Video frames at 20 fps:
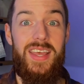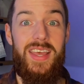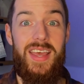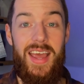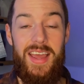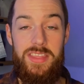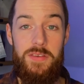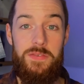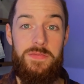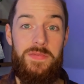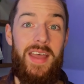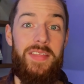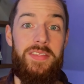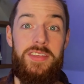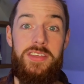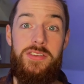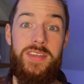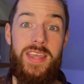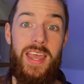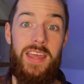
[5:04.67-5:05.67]
and the fact
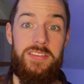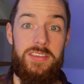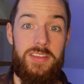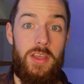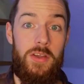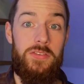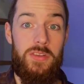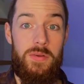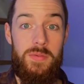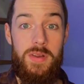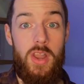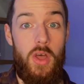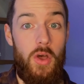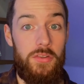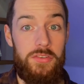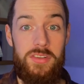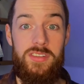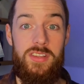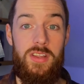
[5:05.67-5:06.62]
that you get to go to lots of